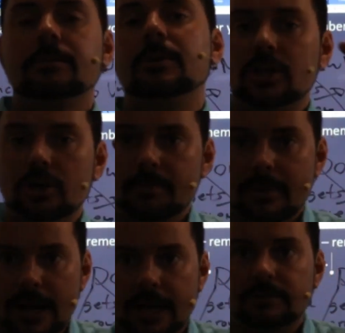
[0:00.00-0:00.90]
in your
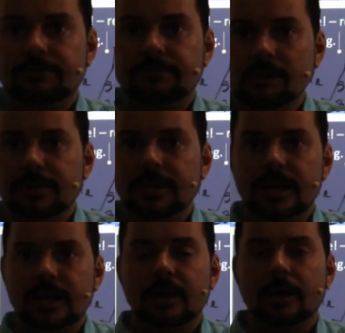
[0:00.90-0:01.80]
mind, flip the,
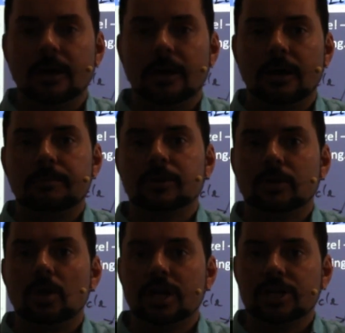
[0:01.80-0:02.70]
um, the
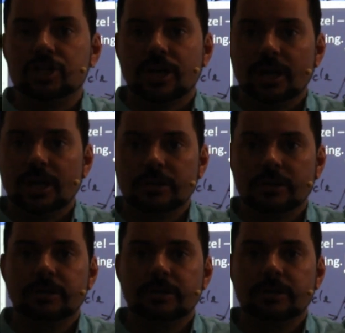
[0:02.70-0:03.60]
logic
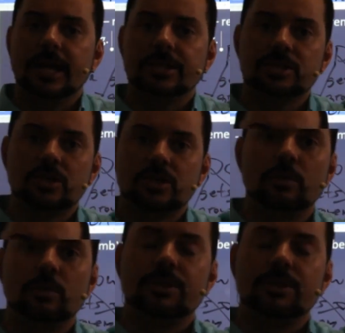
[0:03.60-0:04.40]
and start with the